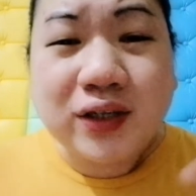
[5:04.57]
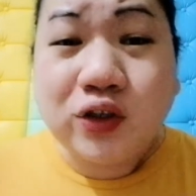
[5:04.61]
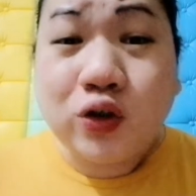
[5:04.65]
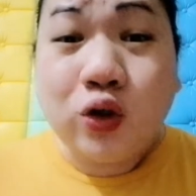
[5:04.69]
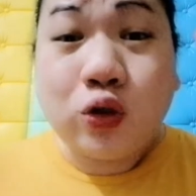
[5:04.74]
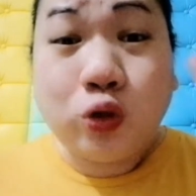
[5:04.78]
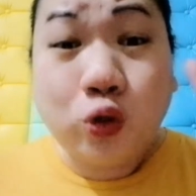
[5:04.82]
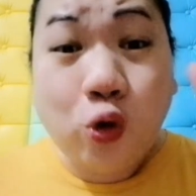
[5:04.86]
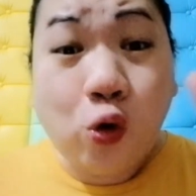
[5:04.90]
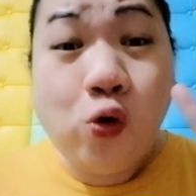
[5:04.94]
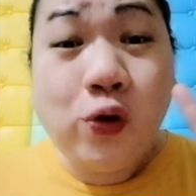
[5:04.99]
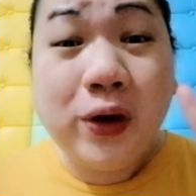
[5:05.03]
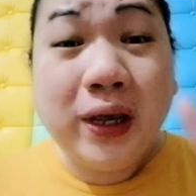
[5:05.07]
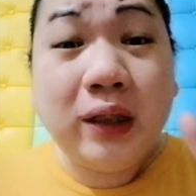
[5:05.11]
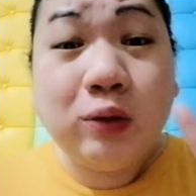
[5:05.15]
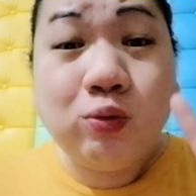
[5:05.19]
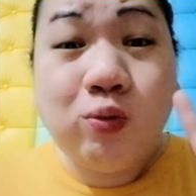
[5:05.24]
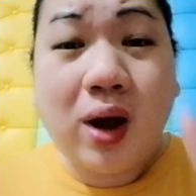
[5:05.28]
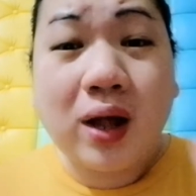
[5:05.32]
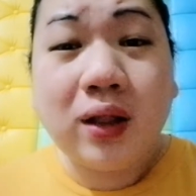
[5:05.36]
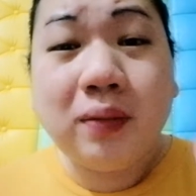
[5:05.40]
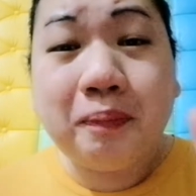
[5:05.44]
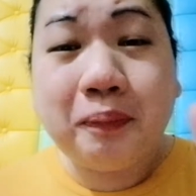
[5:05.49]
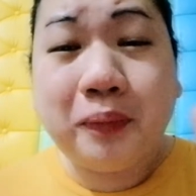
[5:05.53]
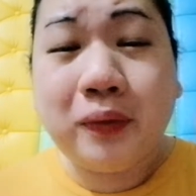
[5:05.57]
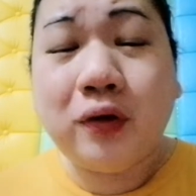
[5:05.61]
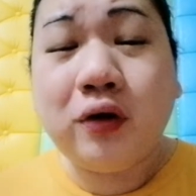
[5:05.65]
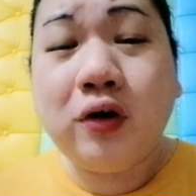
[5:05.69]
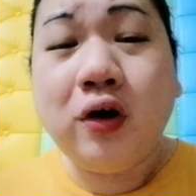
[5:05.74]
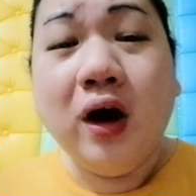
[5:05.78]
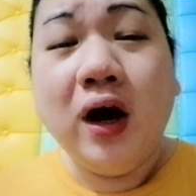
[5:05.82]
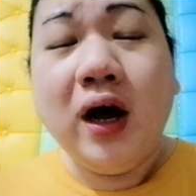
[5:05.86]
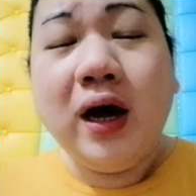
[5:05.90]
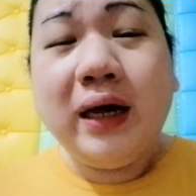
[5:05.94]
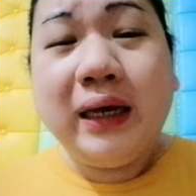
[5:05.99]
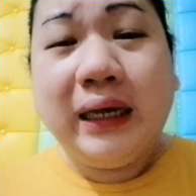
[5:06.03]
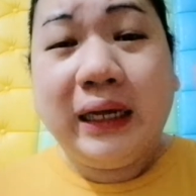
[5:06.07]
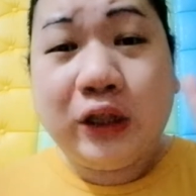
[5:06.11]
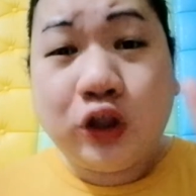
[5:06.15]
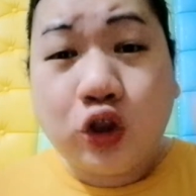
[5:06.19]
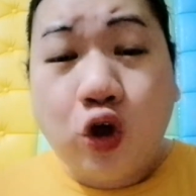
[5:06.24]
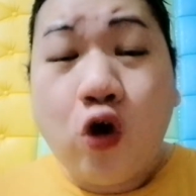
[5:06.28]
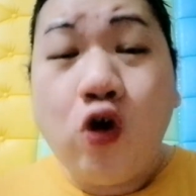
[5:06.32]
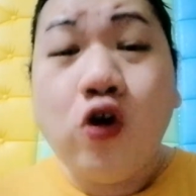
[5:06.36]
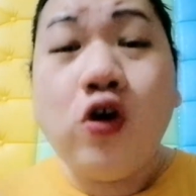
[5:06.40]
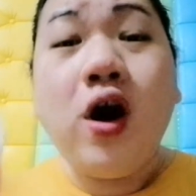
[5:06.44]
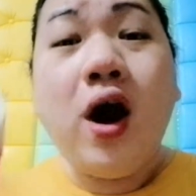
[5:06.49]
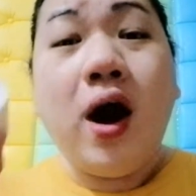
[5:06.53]
So 2-in-1 po
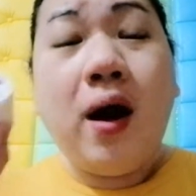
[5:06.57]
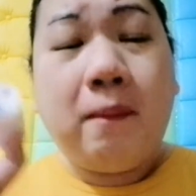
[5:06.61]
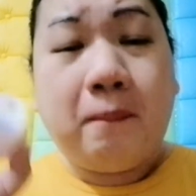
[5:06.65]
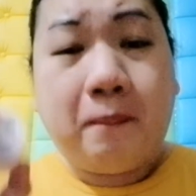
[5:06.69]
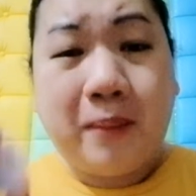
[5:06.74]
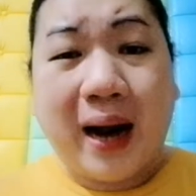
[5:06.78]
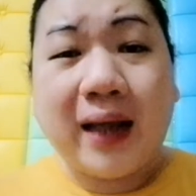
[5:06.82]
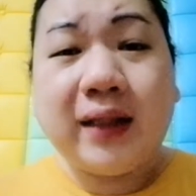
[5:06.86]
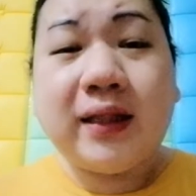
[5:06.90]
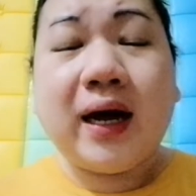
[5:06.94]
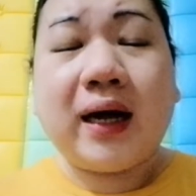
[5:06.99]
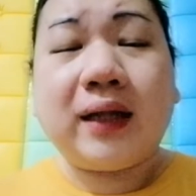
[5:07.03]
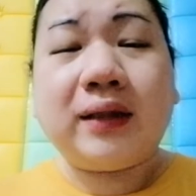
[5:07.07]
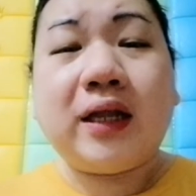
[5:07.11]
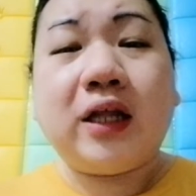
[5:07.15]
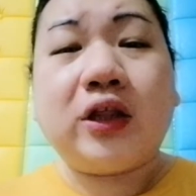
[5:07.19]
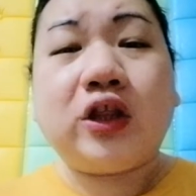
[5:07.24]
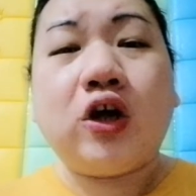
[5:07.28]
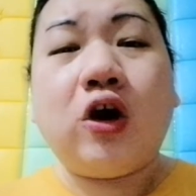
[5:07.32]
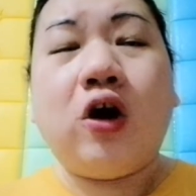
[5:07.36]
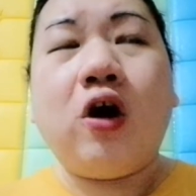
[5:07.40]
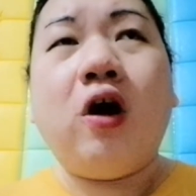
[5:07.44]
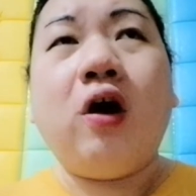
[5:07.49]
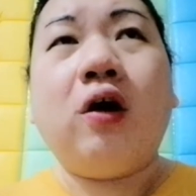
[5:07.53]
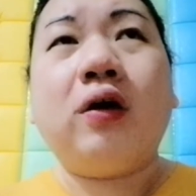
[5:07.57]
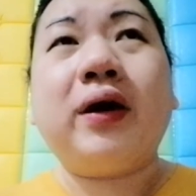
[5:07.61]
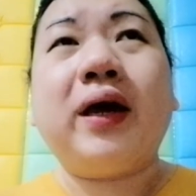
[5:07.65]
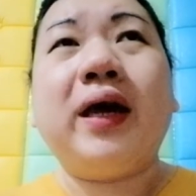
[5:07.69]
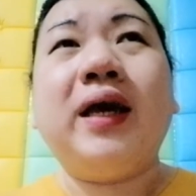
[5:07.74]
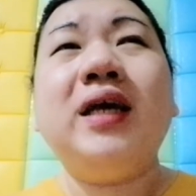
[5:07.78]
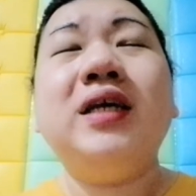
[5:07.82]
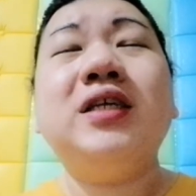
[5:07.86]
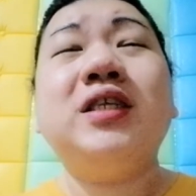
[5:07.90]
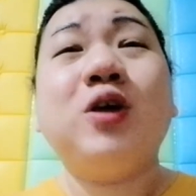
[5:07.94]
itong product na to, okay?